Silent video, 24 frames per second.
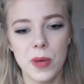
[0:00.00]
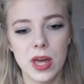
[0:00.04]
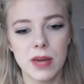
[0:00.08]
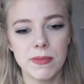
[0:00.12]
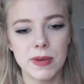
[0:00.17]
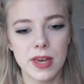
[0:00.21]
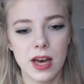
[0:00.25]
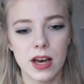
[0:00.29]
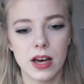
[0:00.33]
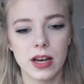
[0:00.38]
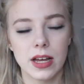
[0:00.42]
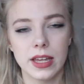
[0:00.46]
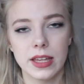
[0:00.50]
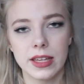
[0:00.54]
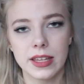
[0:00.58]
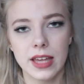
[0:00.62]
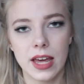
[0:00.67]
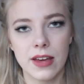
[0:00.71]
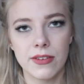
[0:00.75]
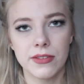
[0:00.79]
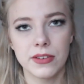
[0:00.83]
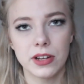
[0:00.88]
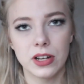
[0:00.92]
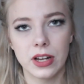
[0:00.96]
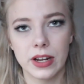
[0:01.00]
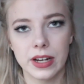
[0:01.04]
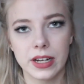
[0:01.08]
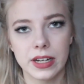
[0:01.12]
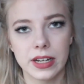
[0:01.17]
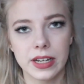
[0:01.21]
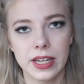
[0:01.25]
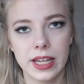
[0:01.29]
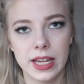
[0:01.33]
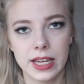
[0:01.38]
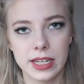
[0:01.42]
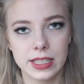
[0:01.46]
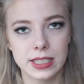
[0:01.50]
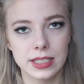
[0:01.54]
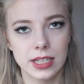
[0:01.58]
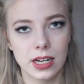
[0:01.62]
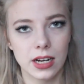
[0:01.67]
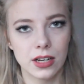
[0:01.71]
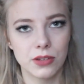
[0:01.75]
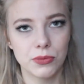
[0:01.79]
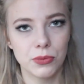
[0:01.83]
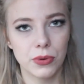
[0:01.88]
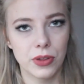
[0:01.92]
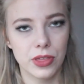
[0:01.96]
maybe I gave you like a
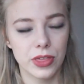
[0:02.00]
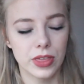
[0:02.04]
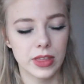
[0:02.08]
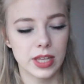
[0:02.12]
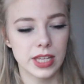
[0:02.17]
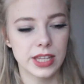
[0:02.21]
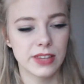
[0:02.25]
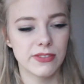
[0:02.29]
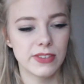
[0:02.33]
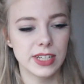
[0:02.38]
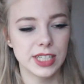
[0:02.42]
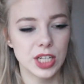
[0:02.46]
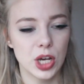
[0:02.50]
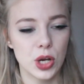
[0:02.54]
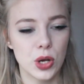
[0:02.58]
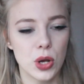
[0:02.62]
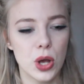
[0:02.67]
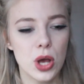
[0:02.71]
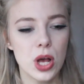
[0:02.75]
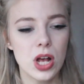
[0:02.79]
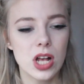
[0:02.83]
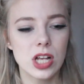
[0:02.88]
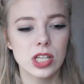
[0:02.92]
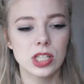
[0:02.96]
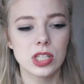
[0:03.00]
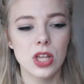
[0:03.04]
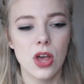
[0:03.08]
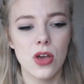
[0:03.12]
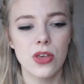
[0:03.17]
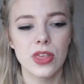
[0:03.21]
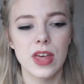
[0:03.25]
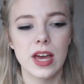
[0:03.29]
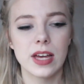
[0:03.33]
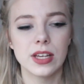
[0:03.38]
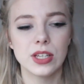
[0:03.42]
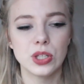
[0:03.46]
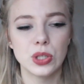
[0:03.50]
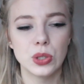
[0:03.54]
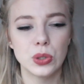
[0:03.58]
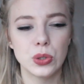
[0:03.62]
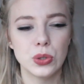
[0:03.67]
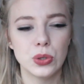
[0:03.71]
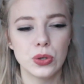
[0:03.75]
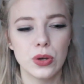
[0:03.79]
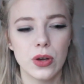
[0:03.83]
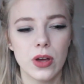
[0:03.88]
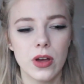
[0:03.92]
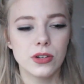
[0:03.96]
kickstart with this video so that
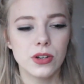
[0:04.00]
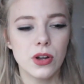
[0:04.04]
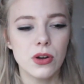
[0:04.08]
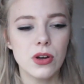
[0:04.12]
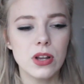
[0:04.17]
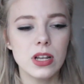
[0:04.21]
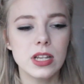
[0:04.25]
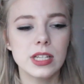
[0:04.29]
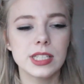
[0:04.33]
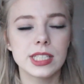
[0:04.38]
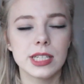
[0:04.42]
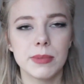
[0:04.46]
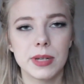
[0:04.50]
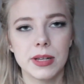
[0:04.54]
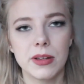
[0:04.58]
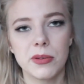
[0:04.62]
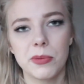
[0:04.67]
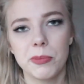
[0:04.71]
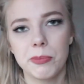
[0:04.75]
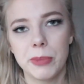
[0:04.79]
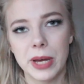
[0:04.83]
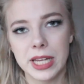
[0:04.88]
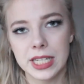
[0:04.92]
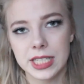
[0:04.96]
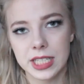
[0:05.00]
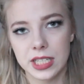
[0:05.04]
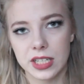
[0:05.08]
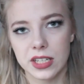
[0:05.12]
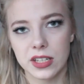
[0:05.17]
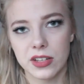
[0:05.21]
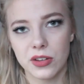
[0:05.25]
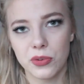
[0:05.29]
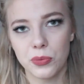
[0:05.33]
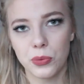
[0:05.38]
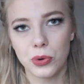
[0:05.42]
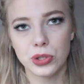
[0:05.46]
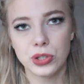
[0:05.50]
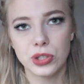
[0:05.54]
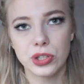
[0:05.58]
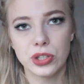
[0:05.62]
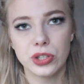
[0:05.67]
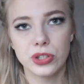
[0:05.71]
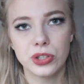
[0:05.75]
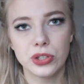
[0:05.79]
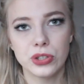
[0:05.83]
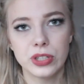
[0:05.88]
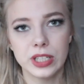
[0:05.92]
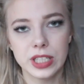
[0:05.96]
you know a little bit better what
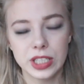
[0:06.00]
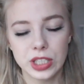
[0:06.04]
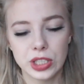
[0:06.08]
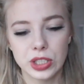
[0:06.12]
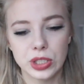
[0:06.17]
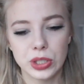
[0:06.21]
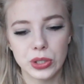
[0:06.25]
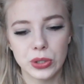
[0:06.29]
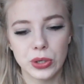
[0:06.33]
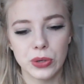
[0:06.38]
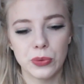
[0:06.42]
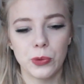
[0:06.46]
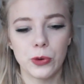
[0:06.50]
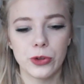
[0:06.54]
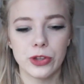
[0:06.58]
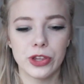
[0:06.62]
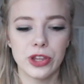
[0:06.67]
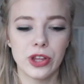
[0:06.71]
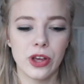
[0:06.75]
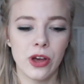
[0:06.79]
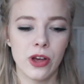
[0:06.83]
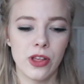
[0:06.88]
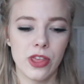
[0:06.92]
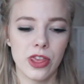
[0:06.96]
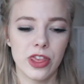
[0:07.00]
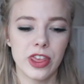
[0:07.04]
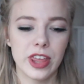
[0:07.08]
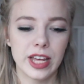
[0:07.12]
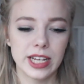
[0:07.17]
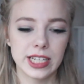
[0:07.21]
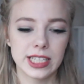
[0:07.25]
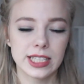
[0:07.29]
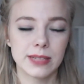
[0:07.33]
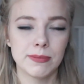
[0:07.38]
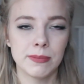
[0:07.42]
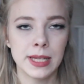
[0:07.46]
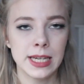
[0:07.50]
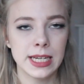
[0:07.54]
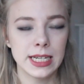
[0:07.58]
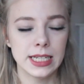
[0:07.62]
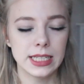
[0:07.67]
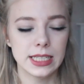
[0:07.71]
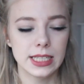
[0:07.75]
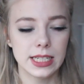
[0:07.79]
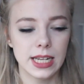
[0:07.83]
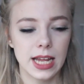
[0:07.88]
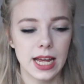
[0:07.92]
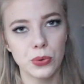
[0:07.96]
you need to do and what certain things
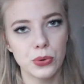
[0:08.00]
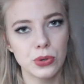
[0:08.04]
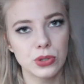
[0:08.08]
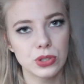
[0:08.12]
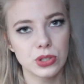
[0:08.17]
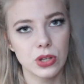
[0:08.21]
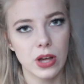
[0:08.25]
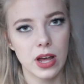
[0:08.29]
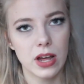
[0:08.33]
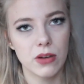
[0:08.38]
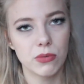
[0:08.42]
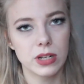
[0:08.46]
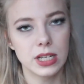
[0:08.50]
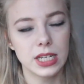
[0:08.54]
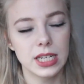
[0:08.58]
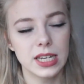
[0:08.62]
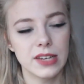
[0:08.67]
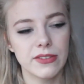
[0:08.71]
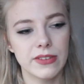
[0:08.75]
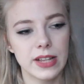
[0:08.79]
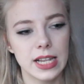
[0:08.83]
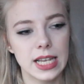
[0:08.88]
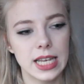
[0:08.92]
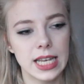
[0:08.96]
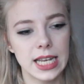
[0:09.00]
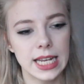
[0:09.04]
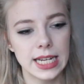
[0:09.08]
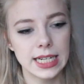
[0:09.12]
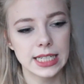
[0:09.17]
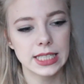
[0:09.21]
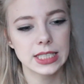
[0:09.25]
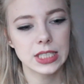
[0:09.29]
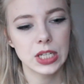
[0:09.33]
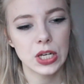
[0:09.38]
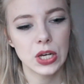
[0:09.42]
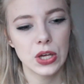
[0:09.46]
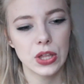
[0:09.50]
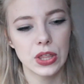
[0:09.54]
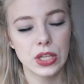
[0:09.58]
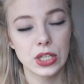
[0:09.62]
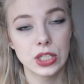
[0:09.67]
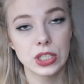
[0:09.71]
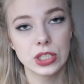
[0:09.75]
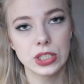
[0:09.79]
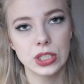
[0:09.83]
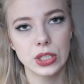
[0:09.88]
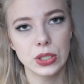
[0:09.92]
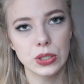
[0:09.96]
mean. Also, I will leave a link to the
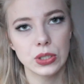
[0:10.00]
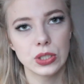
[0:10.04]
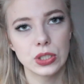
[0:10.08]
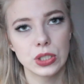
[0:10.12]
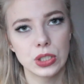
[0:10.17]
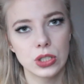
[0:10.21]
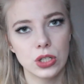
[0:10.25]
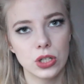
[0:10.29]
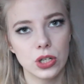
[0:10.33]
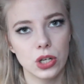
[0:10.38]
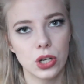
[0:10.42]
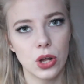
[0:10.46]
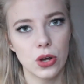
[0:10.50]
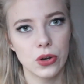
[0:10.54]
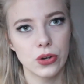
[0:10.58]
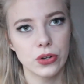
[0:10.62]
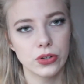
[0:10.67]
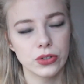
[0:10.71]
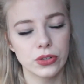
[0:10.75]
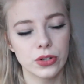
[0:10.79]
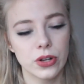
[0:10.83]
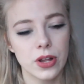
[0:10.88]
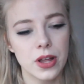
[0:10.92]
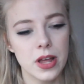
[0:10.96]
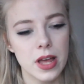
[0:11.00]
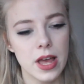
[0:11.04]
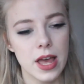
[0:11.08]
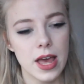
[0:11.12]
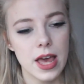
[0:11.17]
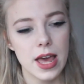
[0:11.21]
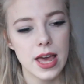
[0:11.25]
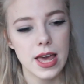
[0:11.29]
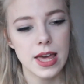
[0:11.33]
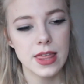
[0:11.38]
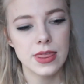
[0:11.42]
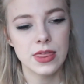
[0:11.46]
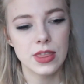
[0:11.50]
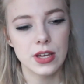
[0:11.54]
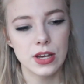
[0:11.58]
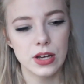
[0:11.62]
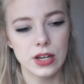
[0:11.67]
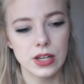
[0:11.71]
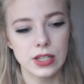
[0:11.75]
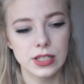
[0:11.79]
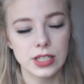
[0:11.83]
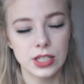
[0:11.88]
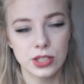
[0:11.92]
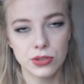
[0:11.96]
student loan in
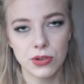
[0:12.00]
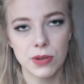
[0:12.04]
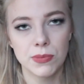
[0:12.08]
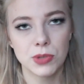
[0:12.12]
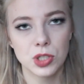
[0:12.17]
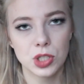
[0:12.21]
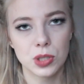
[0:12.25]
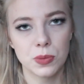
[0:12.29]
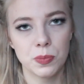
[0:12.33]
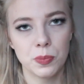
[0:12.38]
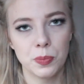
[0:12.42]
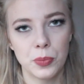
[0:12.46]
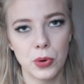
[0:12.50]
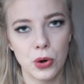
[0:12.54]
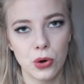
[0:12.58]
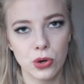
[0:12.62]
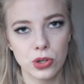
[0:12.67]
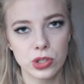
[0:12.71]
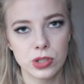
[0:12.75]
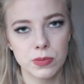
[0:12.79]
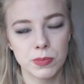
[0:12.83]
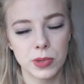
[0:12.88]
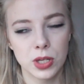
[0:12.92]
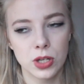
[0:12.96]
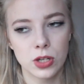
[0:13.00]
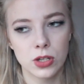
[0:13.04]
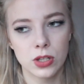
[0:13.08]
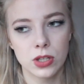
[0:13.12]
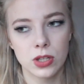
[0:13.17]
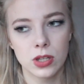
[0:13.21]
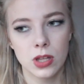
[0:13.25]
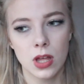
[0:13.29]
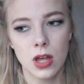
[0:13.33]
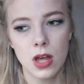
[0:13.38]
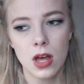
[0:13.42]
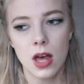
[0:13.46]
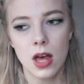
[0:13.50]
the description box because